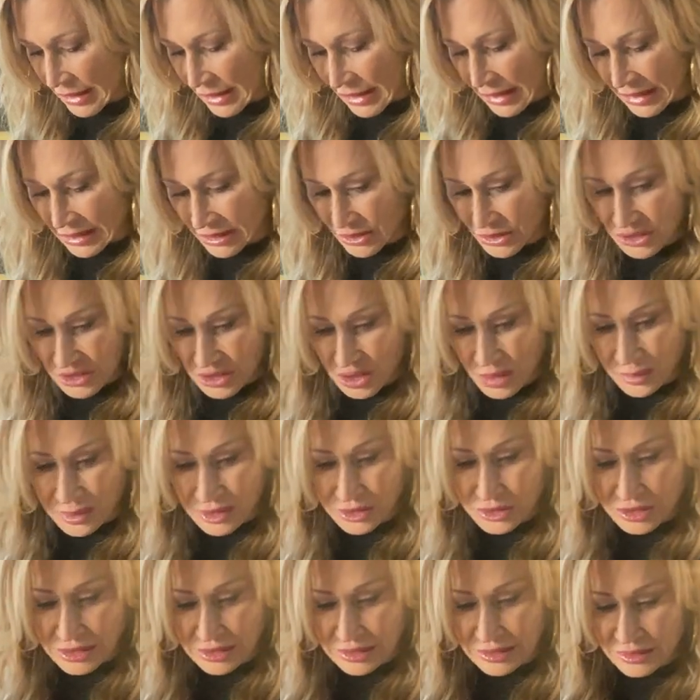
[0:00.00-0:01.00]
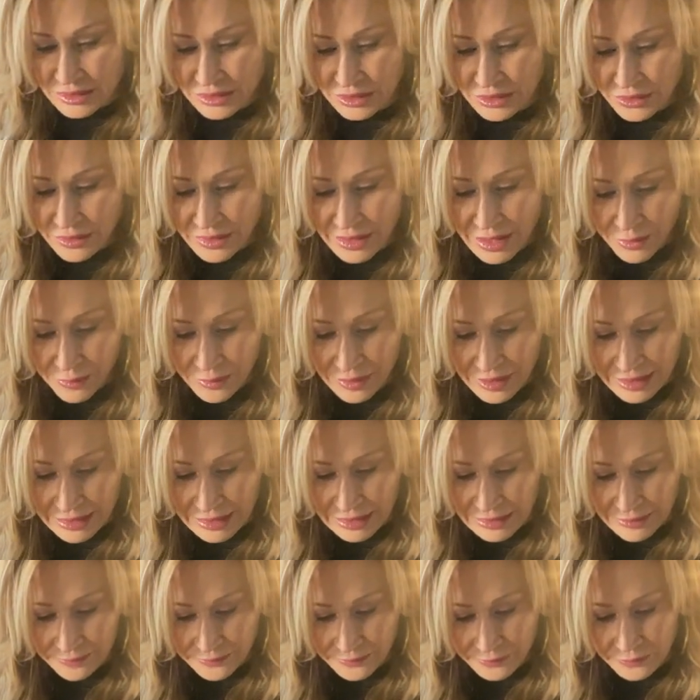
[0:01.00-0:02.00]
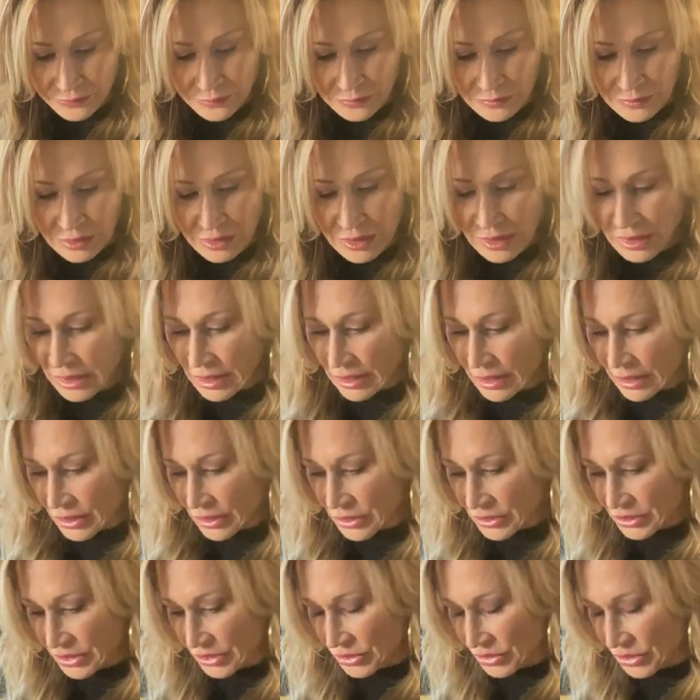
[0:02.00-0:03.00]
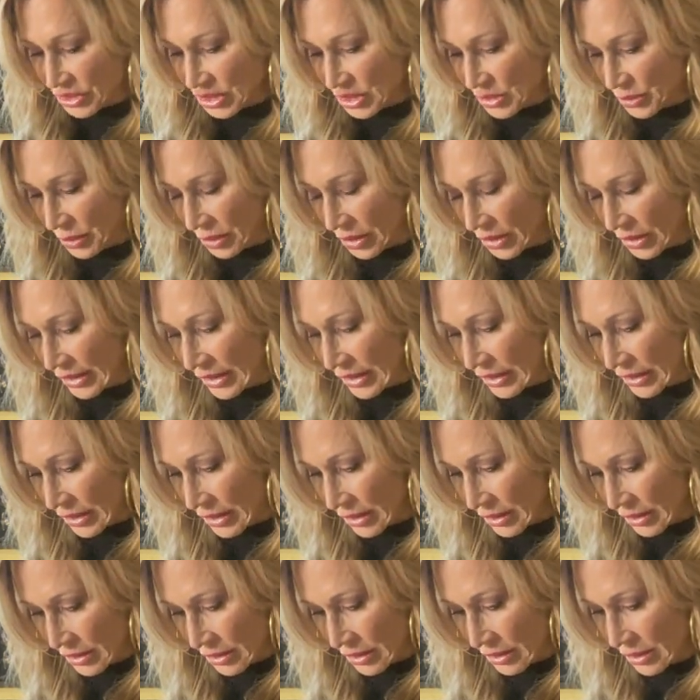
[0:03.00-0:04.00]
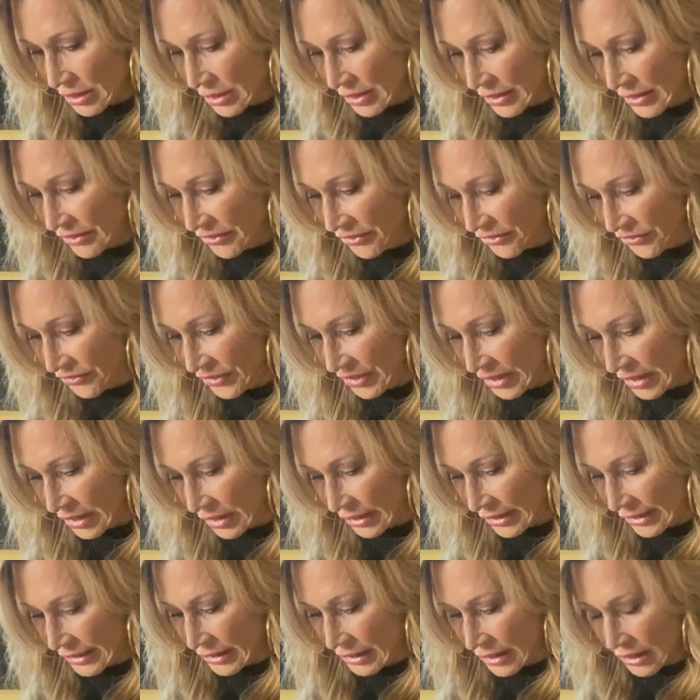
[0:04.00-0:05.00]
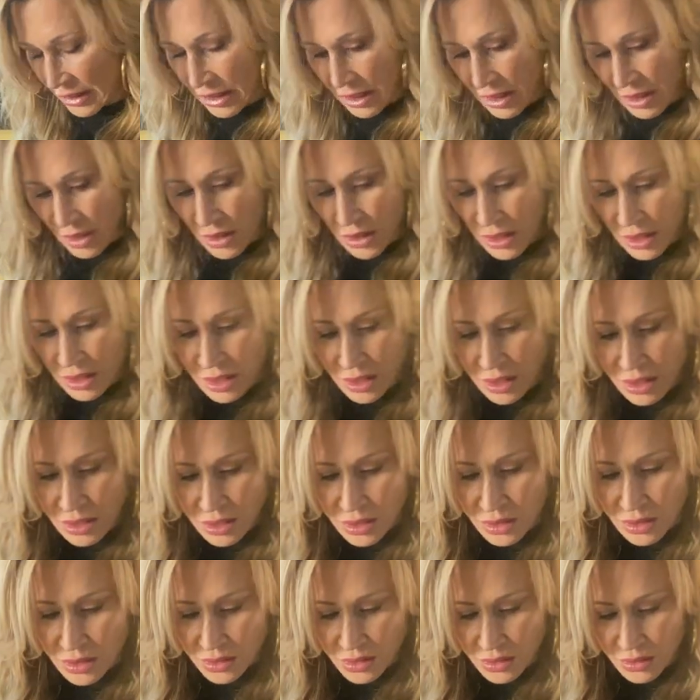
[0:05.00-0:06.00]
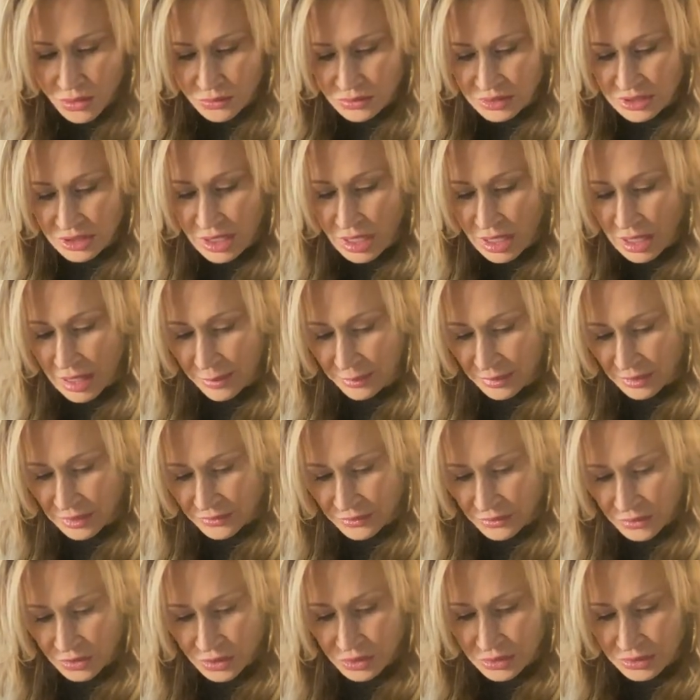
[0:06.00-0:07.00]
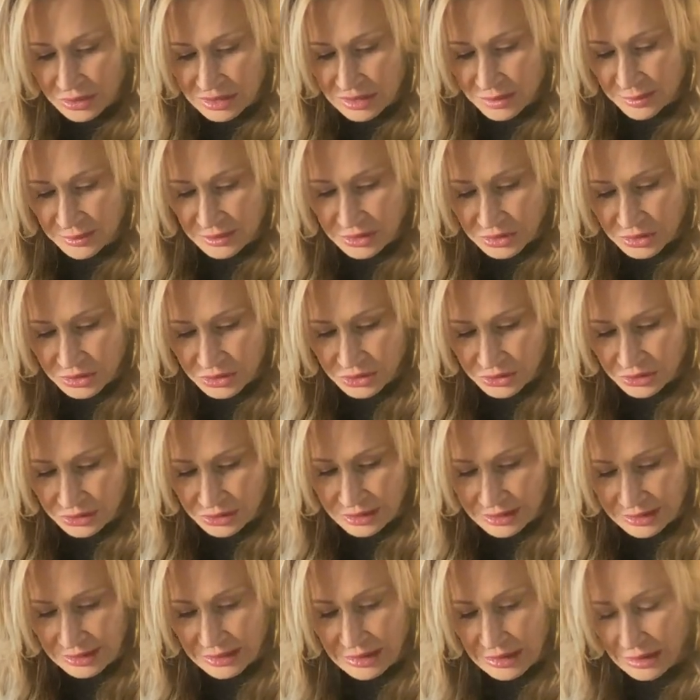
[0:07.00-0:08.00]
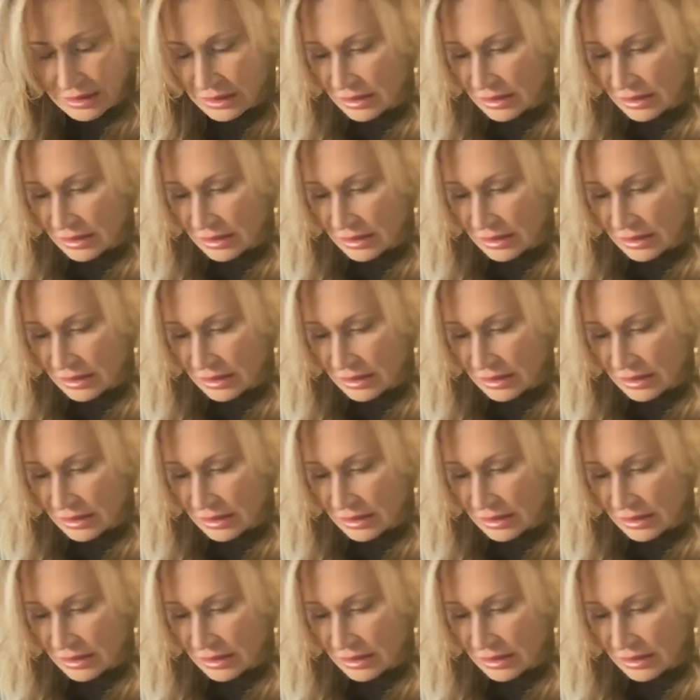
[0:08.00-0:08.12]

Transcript: it's so much easier that way. So just put the filling on top of the Christmas tree